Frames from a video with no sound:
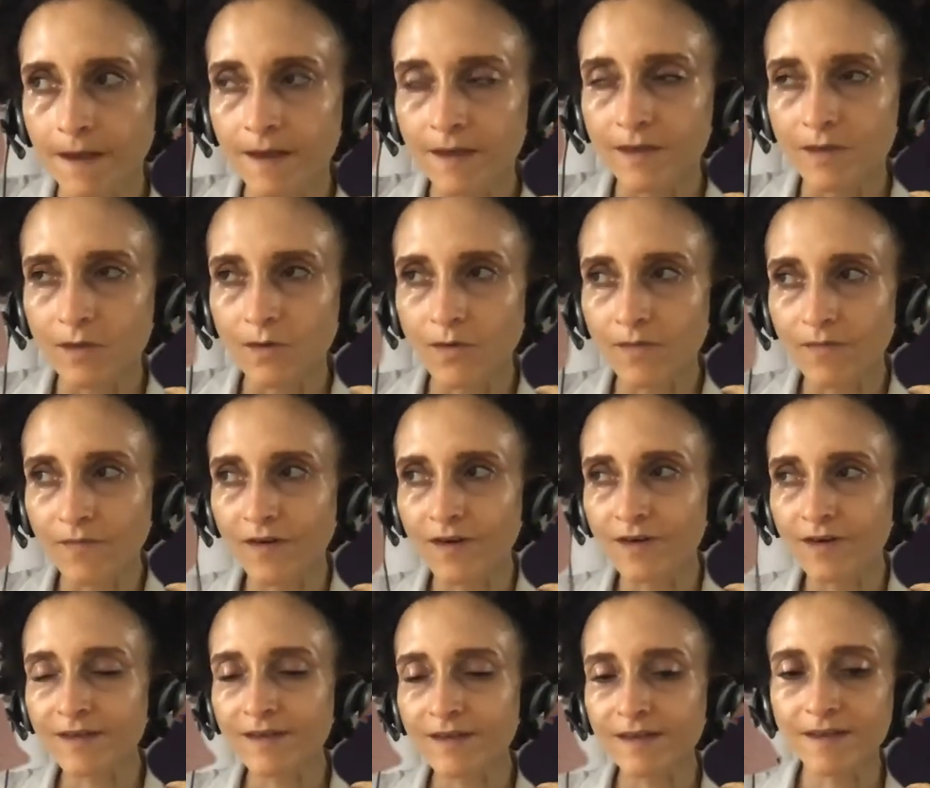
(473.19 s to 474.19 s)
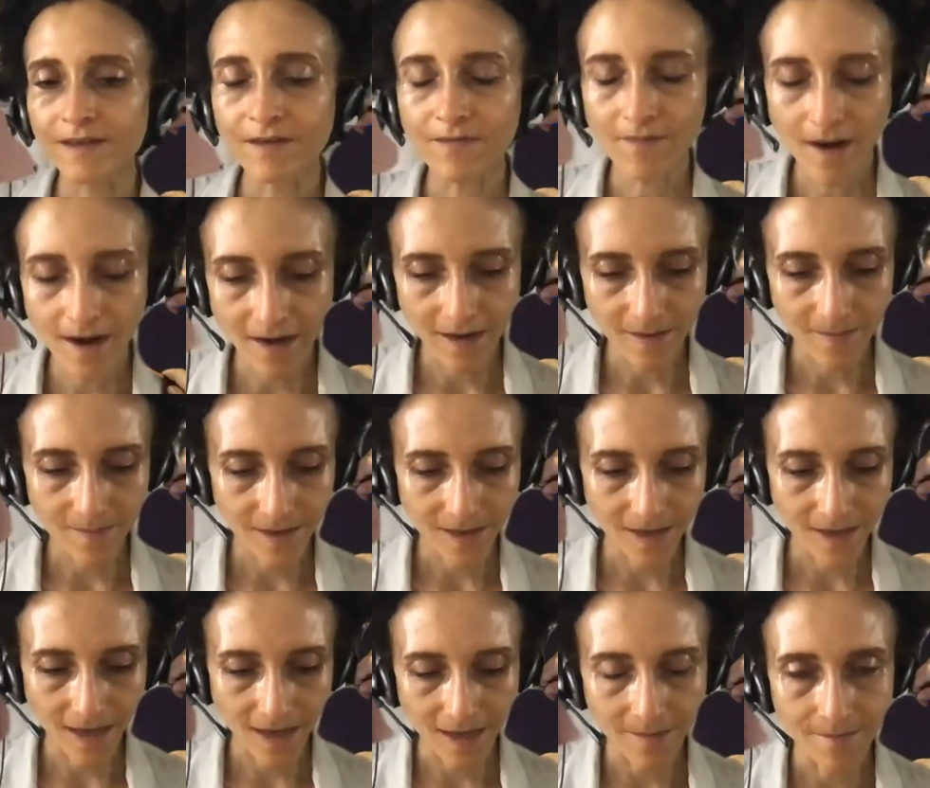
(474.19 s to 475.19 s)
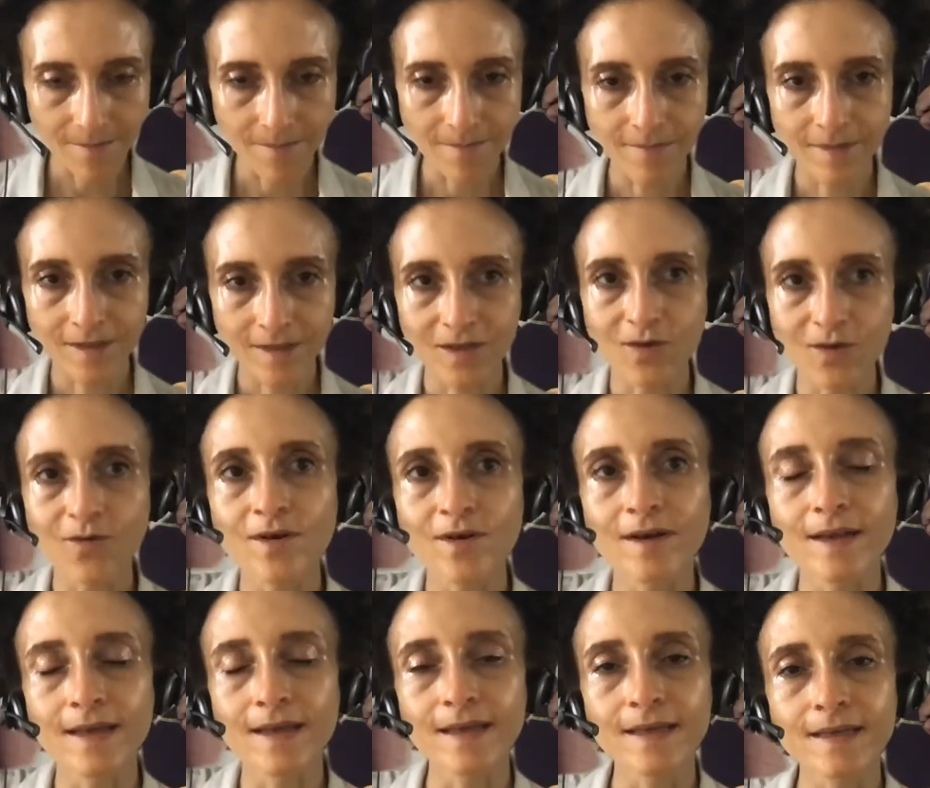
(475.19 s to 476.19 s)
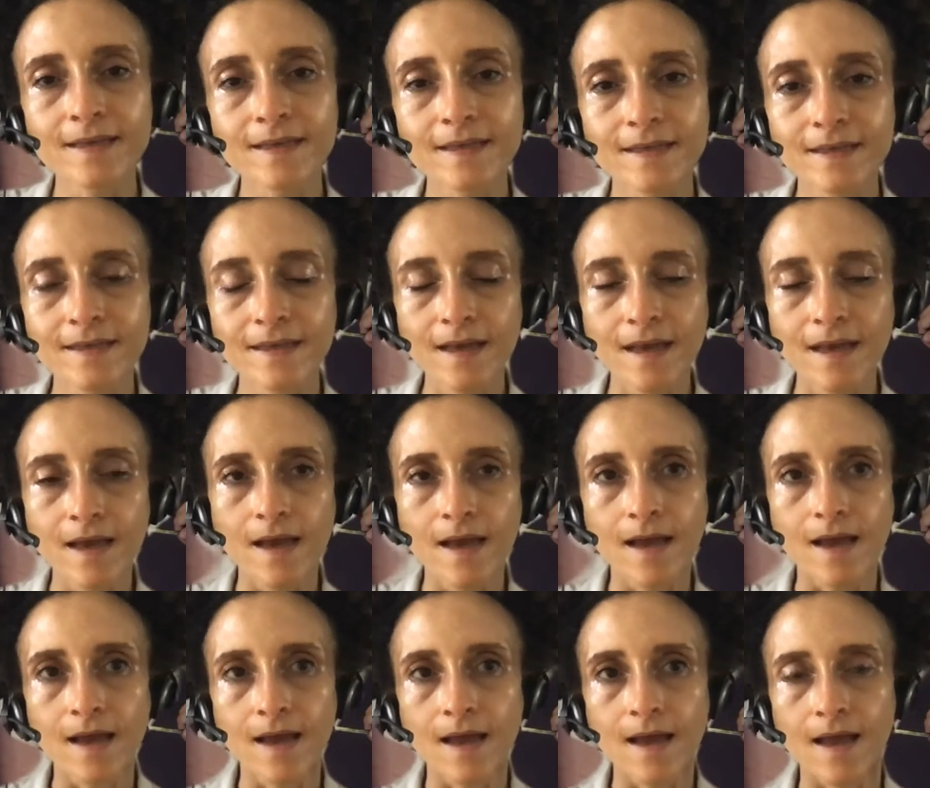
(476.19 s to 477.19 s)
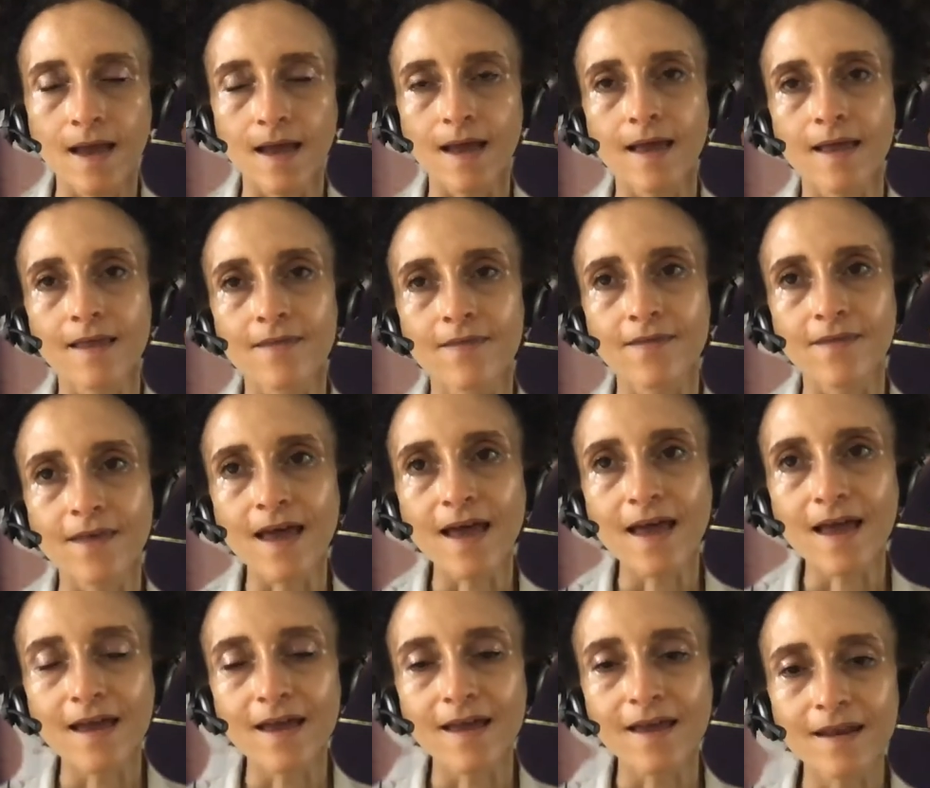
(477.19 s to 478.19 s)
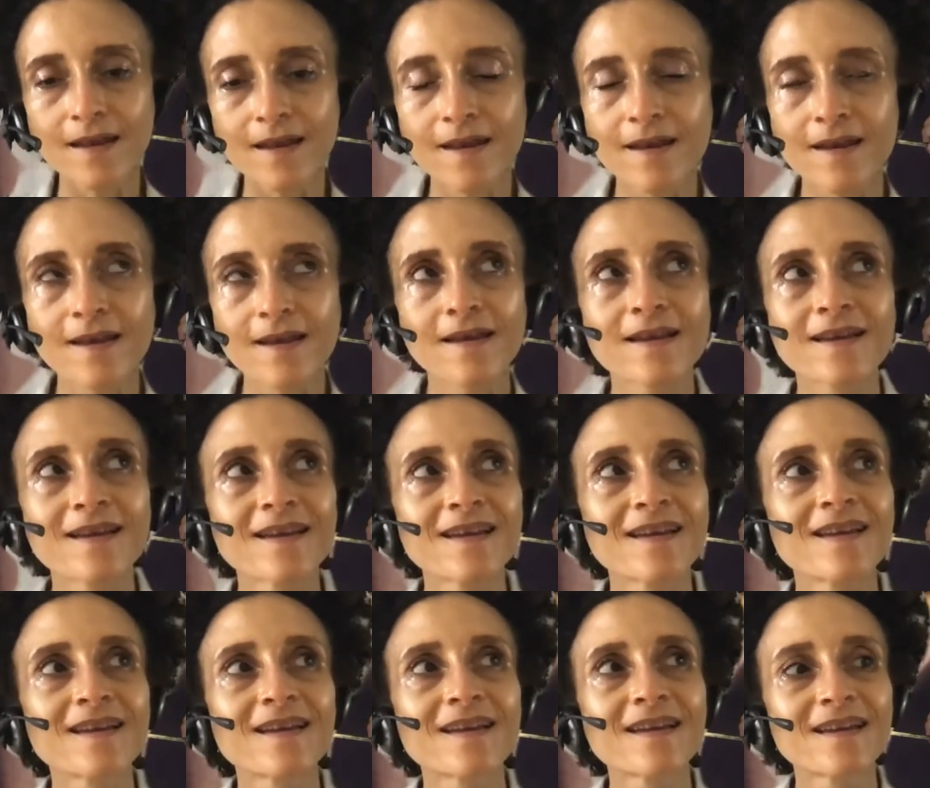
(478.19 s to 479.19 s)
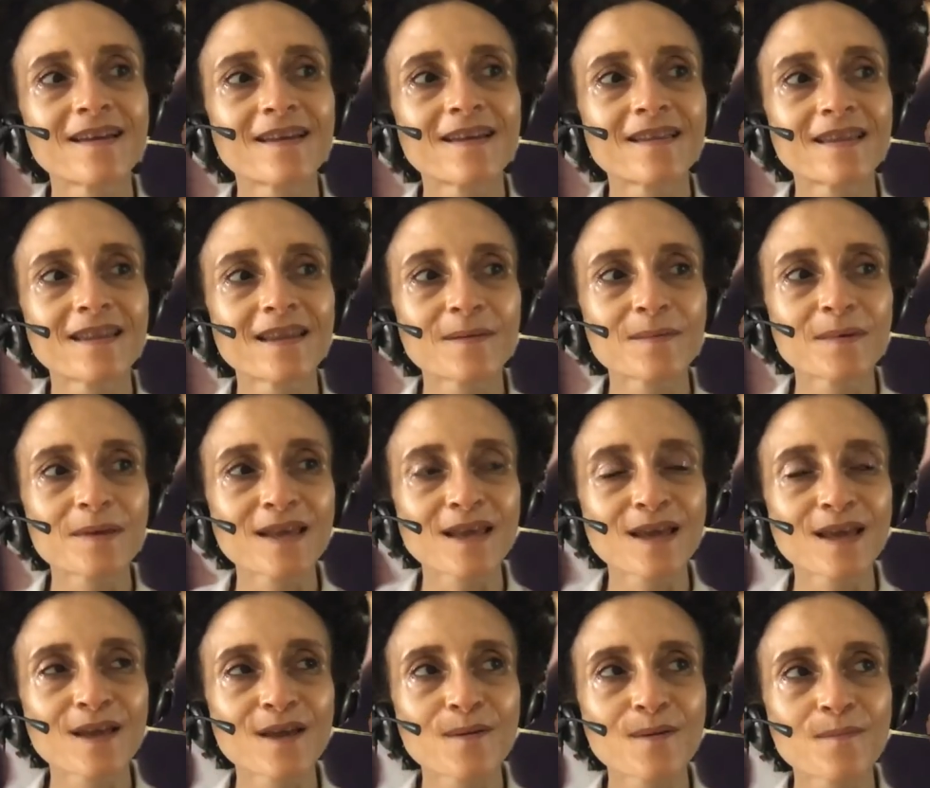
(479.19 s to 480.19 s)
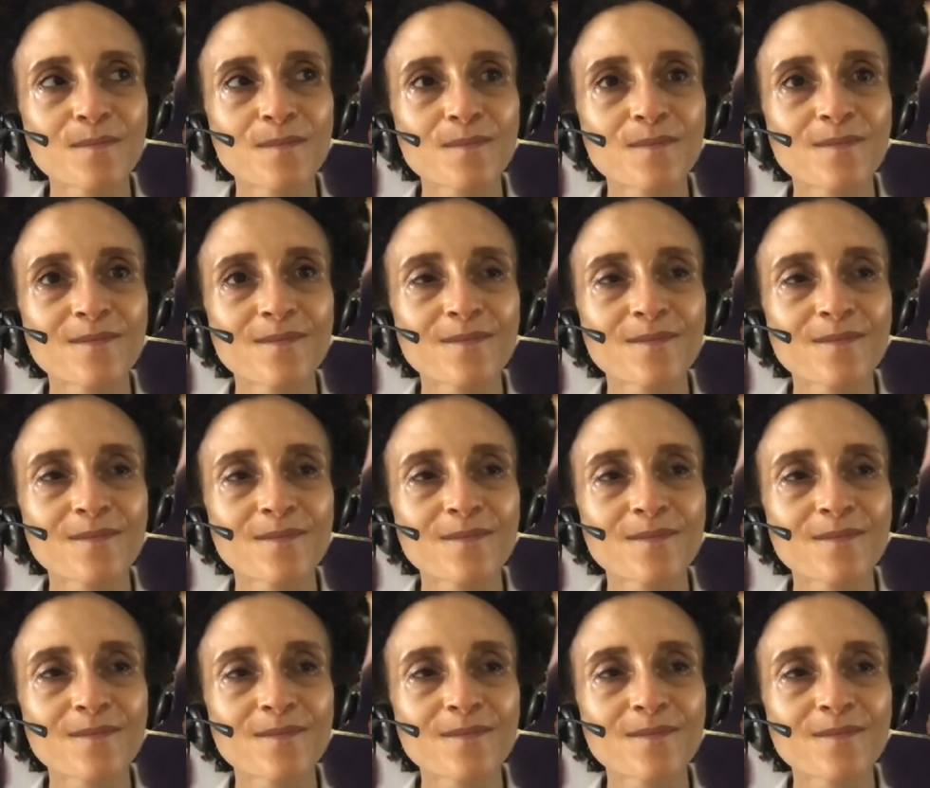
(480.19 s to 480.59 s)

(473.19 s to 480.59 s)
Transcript: So at first the writing became stories, and then they became